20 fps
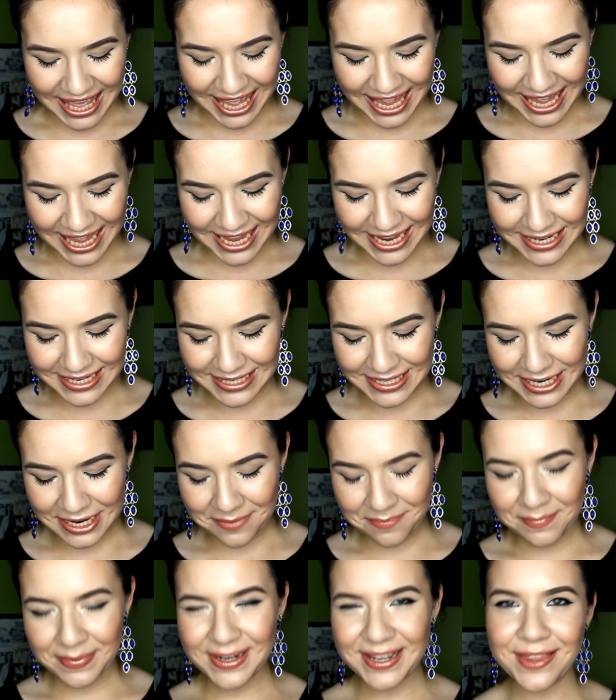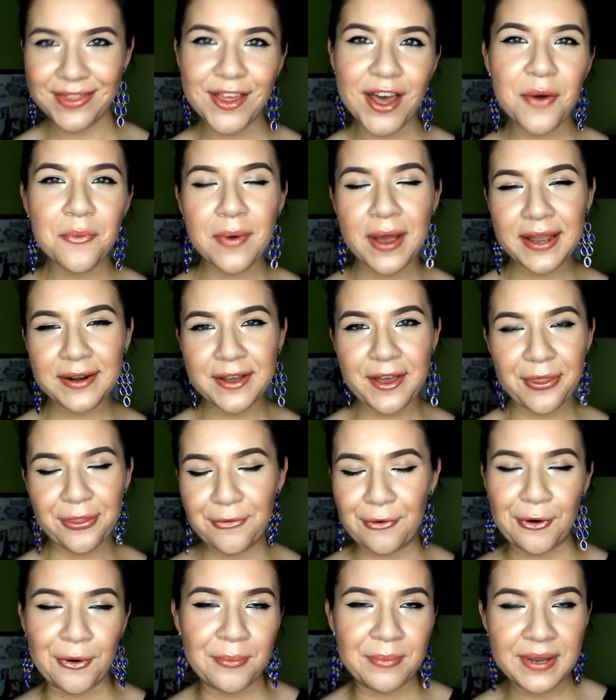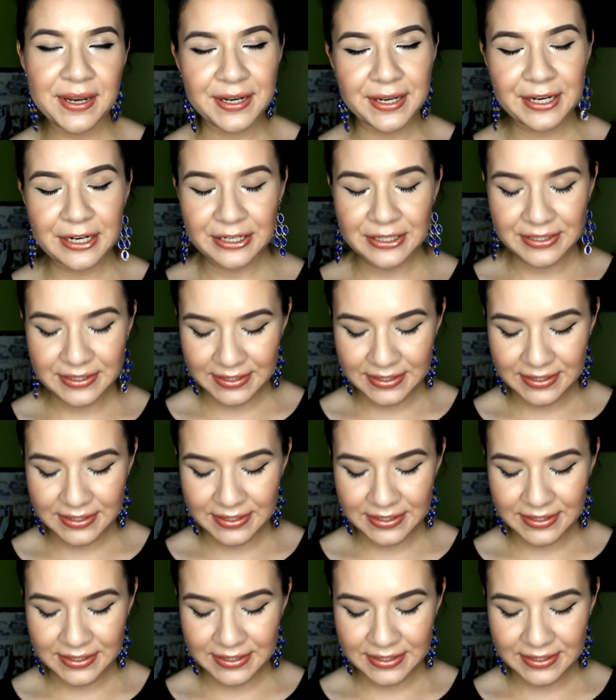And but I thought, why not throw them in here,